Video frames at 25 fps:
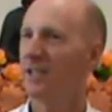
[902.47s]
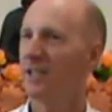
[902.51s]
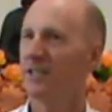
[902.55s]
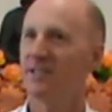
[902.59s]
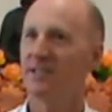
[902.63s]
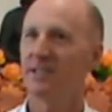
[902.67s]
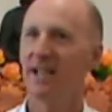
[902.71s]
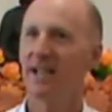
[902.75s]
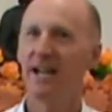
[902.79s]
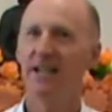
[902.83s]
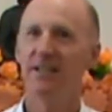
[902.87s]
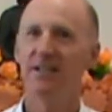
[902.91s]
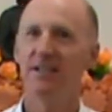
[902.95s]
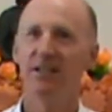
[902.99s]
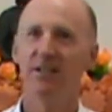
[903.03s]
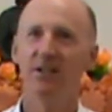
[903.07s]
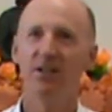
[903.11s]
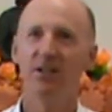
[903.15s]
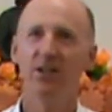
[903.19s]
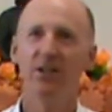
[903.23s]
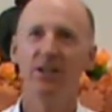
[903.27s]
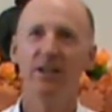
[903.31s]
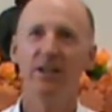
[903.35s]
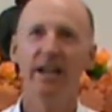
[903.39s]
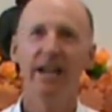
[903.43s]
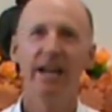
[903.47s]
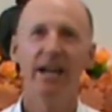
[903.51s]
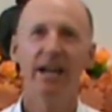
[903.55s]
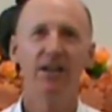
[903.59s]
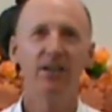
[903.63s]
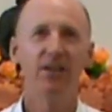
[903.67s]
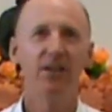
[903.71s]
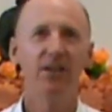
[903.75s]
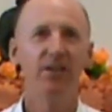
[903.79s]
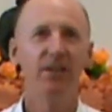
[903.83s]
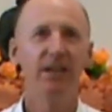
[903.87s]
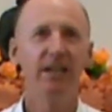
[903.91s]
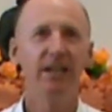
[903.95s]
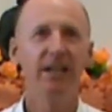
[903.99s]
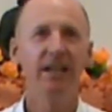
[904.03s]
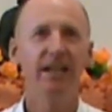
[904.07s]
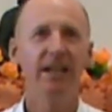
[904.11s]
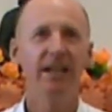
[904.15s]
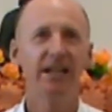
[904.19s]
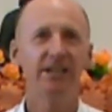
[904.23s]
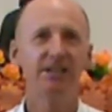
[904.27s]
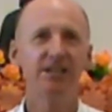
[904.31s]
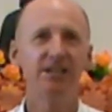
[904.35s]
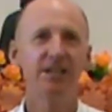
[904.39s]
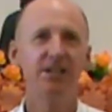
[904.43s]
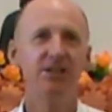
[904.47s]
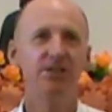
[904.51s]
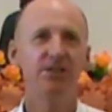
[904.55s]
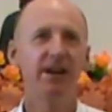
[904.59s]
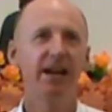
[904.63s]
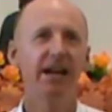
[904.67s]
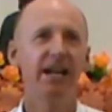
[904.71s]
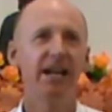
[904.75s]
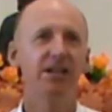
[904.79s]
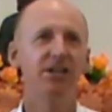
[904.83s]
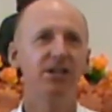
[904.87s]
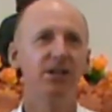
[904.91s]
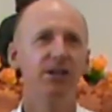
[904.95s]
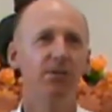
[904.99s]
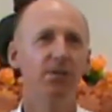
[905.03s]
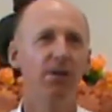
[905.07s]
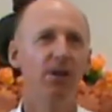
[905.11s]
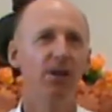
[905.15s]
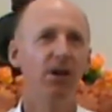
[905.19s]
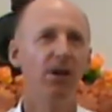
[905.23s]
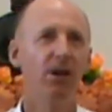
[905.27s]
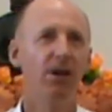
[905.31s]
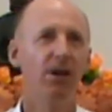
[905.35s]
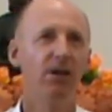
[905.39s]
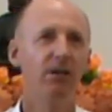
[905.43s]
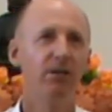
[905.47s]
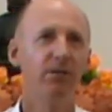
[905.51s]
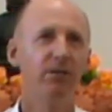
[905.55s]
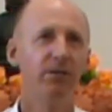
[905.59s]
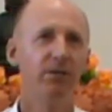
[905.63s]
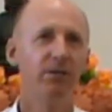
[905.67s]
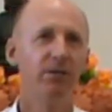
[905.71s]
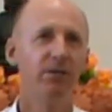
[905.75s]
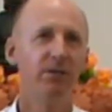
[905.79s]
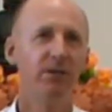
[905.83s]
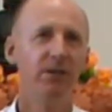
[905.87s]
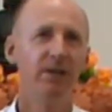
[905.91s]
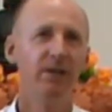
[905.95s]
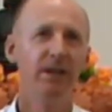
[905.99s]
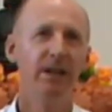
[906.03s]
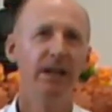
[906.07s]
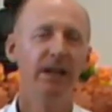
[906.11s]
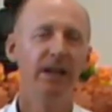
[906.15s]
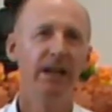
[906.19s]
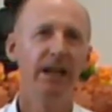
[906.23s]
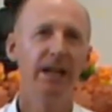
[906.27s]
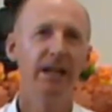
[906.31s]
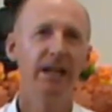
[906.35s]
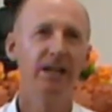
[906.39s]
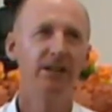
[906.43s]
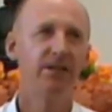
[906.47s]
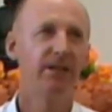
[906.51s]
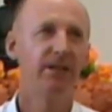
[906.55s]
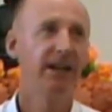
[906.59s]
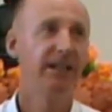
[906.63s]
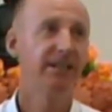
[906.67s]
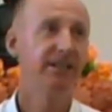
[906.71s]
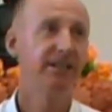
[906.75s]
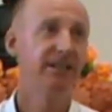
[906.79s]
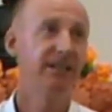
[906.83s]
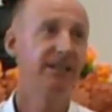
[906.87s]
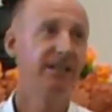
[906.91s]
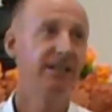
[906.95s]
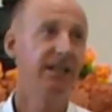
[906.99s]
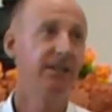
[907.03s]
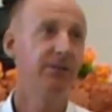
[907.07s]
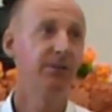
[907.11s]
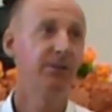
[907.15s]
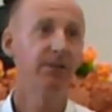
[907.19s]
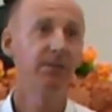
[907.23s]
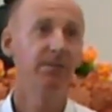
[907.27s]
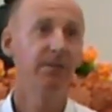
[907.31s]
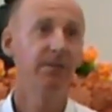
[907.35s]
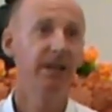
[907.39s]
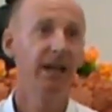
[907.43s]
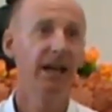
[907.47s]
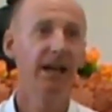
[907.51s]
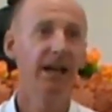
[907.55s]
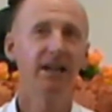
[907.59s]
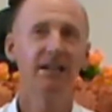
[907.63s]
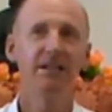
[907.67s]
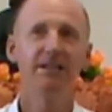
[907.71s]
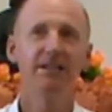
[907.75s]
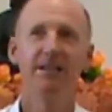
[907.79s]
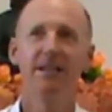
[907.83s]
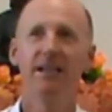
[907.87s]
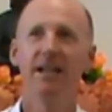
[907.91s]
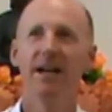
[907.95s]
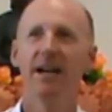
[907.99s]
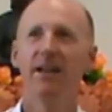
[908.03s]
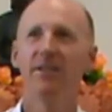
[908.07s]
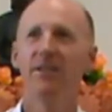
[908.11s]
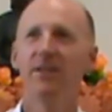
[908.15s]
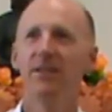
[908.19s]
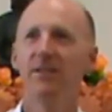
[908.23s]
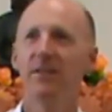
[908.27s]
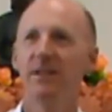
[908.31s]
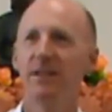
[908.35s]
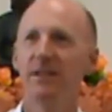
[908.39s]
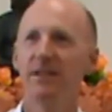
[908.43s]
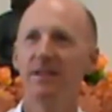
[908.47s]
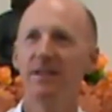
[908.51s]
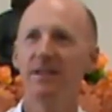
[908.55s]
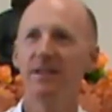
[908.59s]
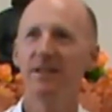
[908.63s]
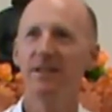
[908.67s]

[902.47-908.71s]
starting to learn how the thinking actually drags you off and creates a different reality other than